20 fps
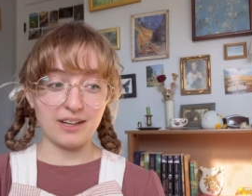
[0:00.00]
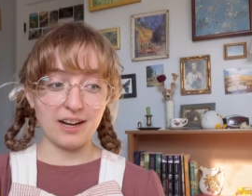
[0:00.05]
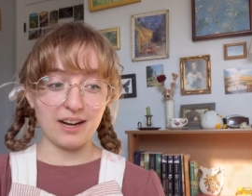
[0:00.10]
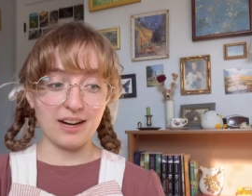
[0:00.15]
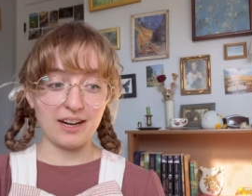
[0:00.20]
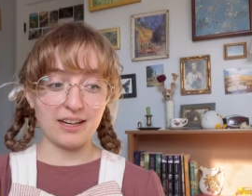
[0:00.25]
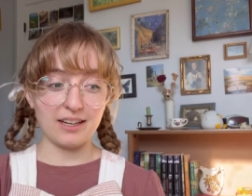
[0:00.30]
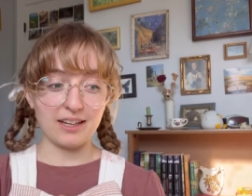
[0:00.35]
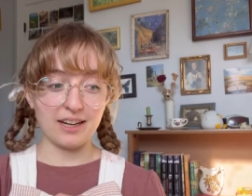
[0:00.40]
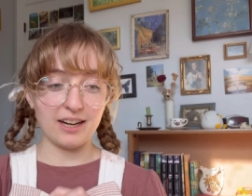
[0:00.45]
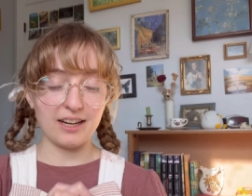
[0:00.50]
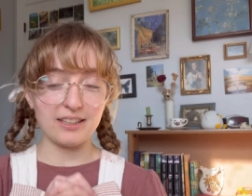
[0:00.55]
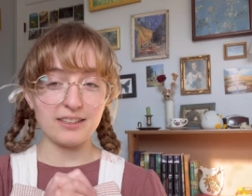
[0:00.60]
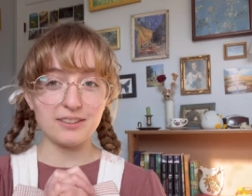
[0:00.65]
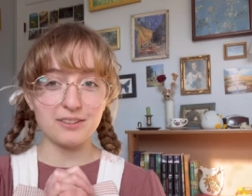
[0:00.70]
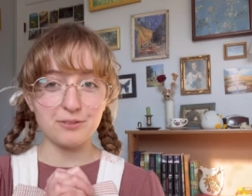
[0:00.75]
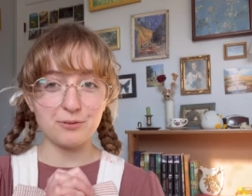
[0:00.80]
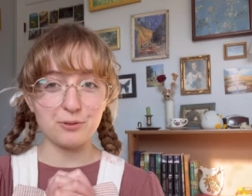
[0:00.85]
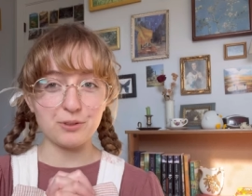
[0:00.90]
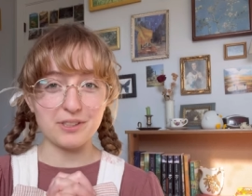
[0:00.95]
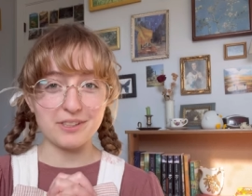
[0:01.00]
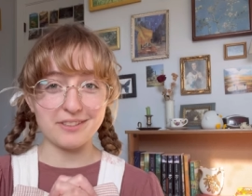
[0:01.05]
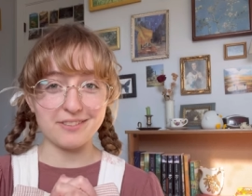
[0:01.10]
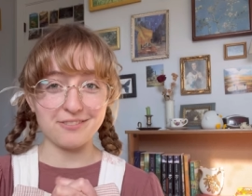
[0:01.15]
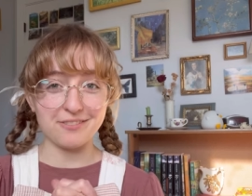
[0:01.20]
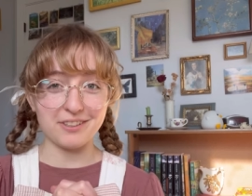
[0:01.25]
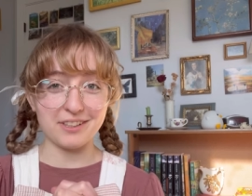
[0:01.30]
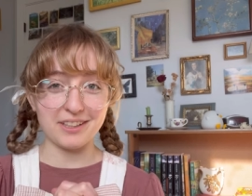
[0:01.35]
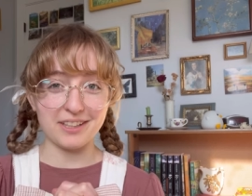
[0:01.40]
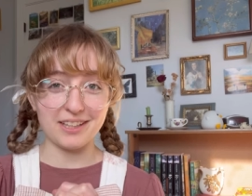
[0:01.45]
I kind of
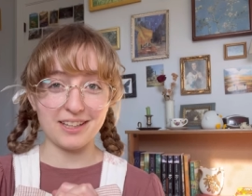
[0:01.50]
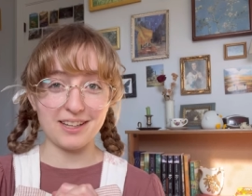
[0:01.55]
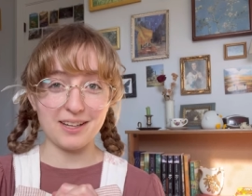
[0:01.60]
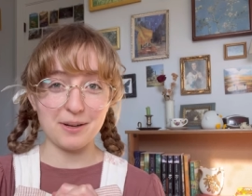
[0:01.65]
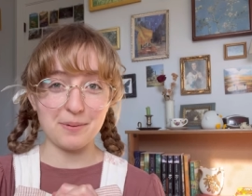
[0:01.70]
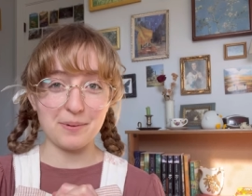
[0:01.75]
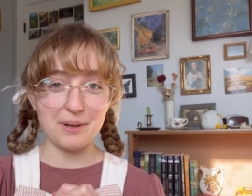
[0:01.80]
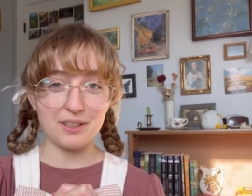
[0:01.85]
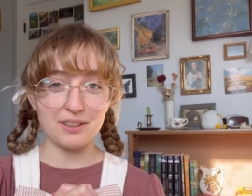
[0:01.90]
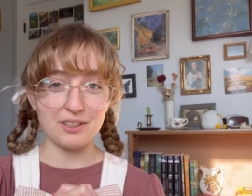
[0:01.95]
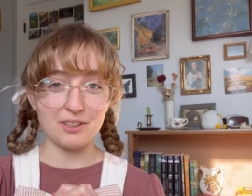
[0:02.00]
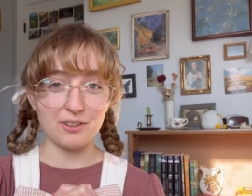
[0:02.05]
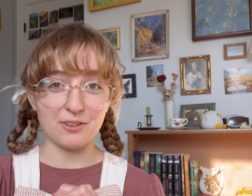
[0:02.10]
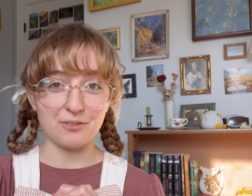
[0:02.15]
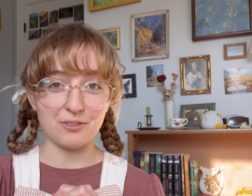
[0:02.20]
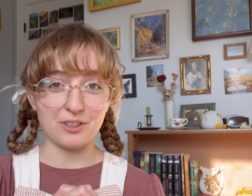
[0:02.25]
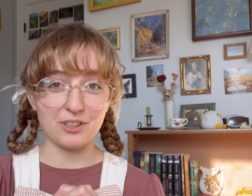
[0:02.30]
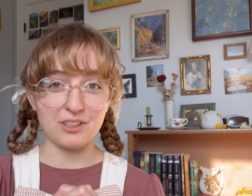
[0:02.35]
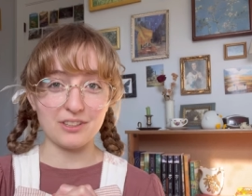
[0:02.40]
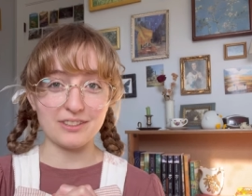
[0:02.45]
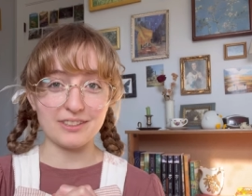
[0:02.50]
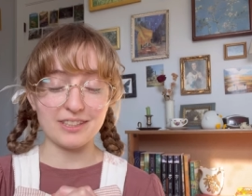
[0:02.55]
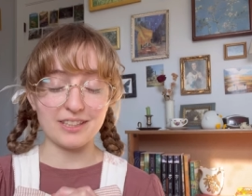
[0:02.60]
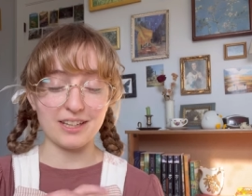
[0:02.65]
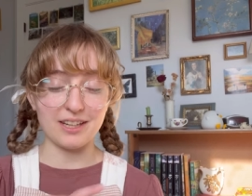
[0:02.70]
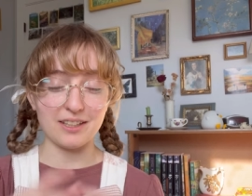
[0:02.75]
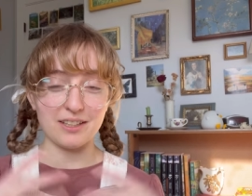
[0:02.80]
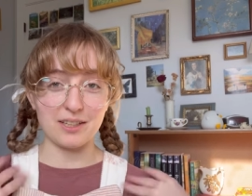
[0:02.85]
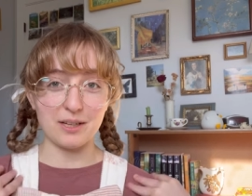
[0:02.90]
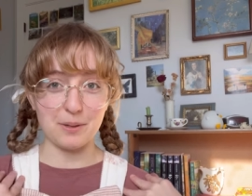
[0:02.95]
wasn't feeling it about the overalls and
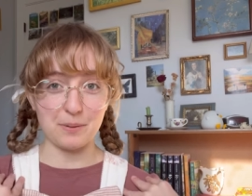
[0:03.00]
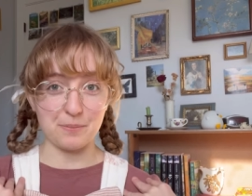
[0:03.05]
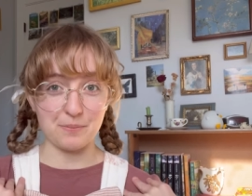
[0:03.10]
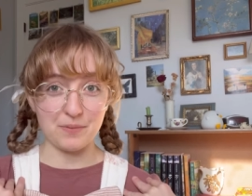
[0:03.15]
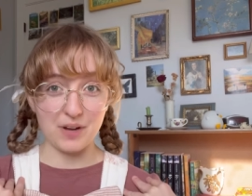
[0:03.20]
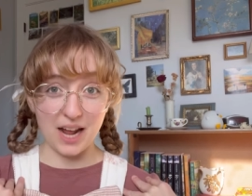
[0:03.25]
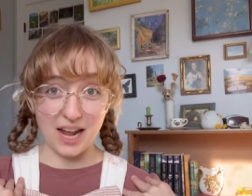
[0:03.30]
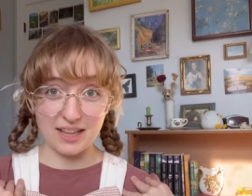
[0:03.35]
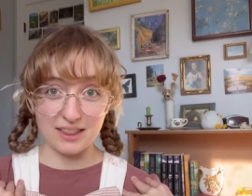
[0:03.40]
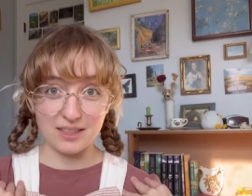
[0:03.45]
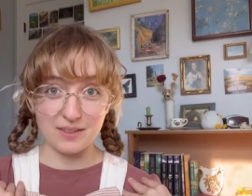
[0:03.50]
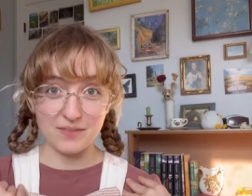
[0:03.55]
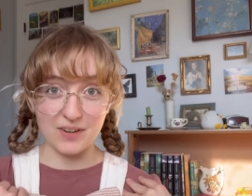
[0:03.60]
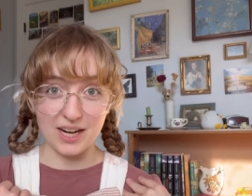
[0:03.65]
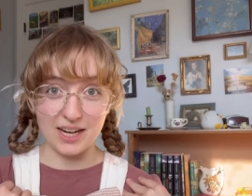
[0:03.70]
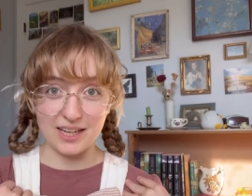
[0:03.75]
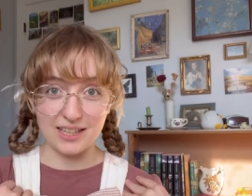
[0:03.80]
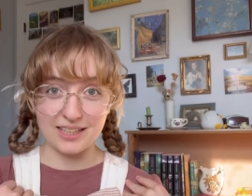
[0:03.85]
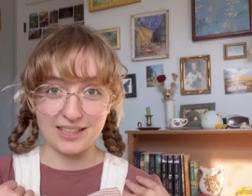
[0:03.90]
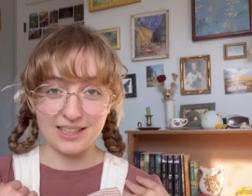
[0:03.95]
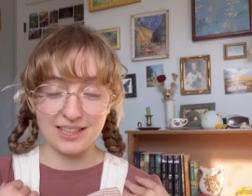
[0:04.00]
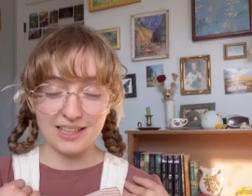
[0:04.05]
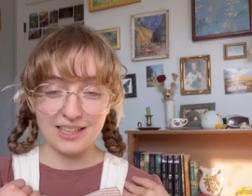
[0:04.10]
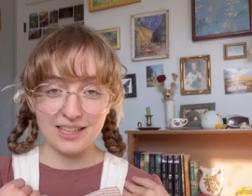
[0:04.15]
now that I've had them on